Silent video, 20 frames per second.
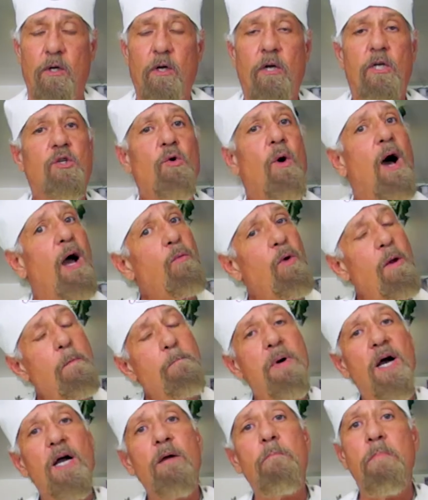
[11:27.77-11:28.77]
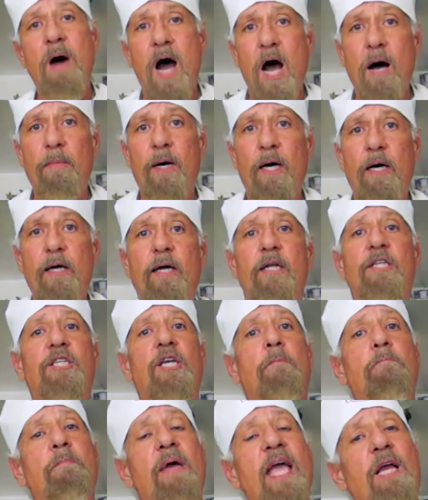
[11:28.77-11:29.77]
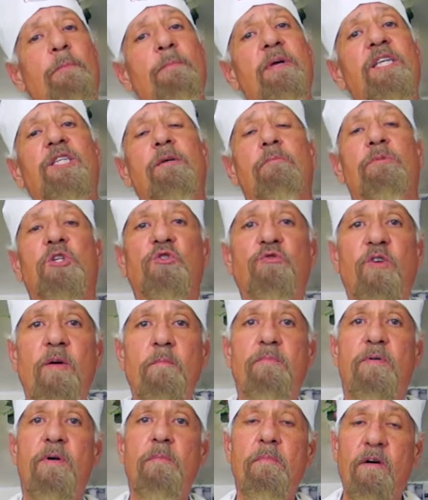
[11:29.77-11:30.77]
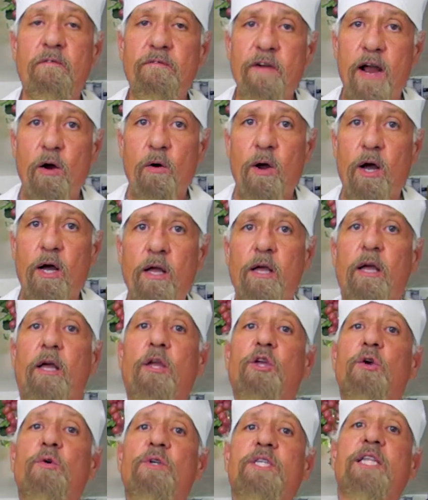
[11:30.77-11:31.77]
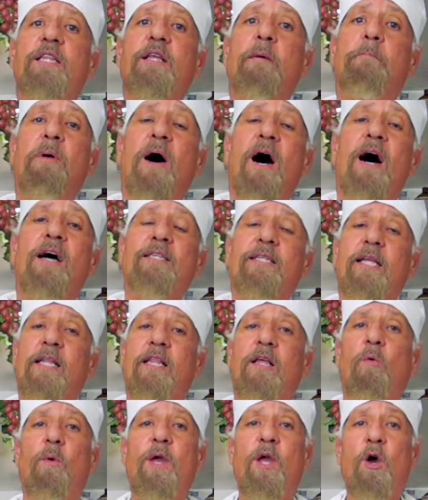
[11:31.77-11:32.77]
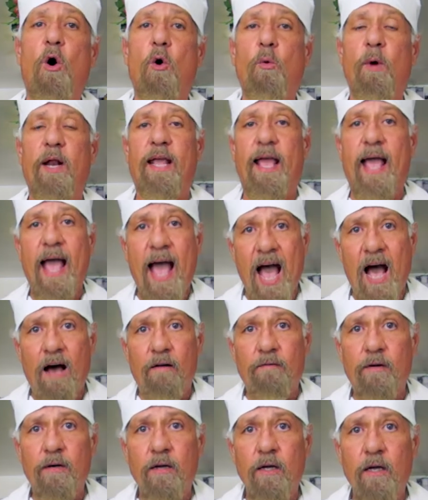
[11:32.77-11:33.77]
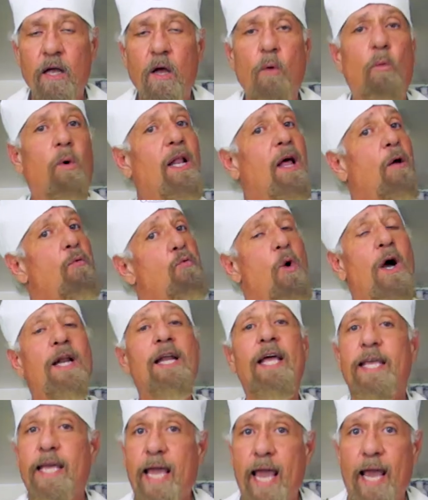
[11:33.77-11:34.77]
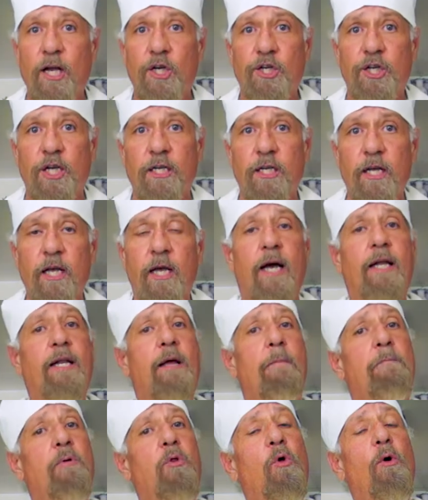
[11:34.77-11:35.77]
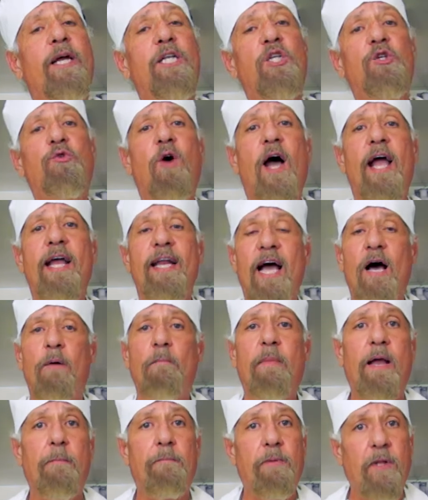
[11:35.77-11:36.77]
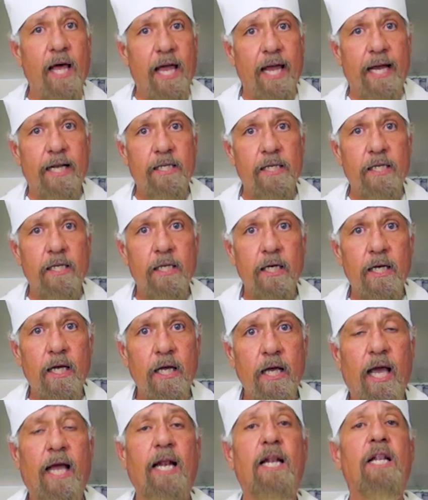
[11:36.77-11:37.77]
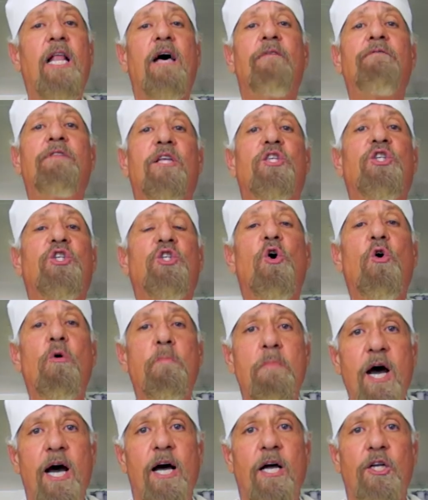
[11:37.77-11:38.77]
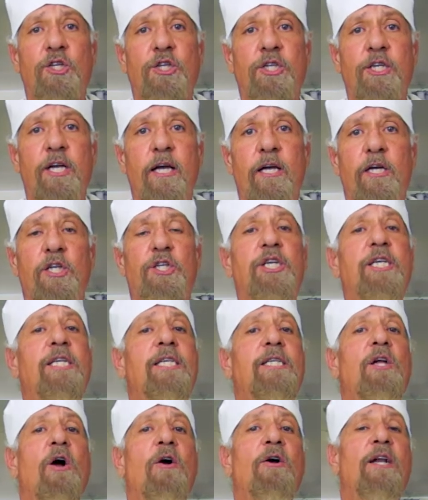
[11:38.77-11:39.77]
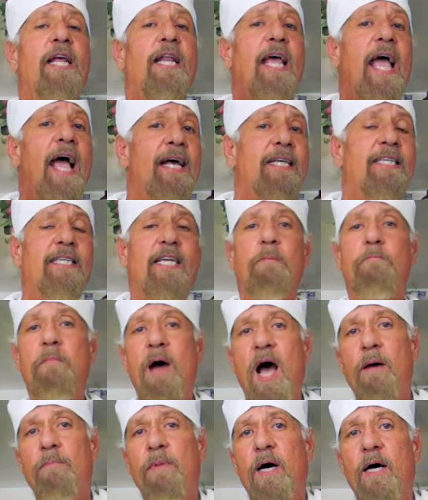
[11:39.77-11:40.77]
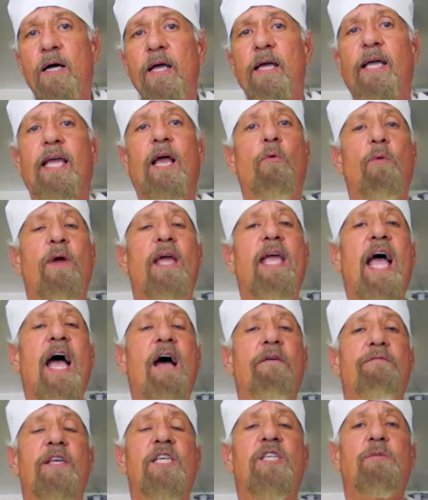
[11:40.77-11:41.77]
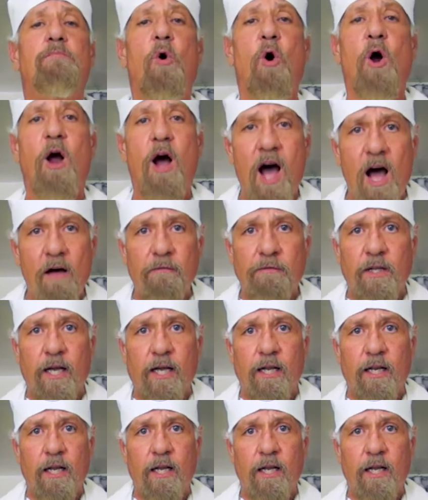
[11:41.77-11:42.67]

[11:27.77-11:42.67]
So I would bug Mama to make me some shrimp Primavera using the pasta that we already have. Well, on one occasion, an employee tried out my plate and loved it so much, she started asking Mama, can we have this more often?